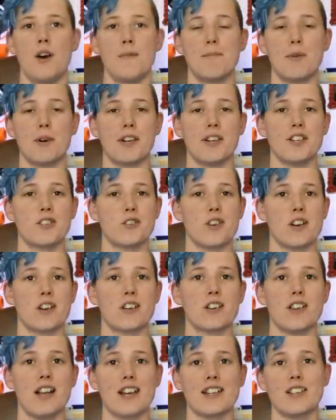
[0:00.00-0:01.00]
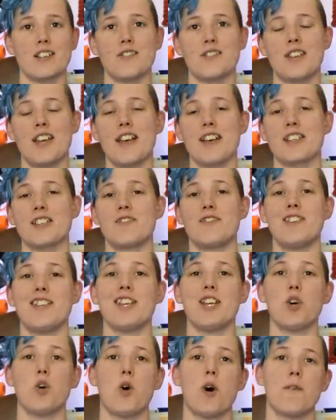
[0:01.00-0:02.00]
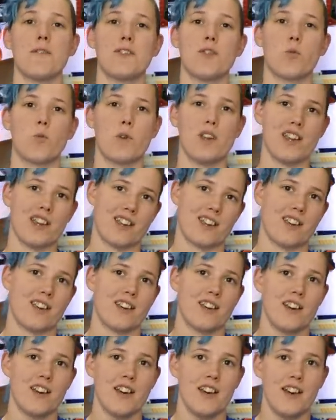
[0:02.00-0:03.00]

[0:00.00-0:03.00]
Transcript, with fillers: Monkeytron Collective takes video of the week.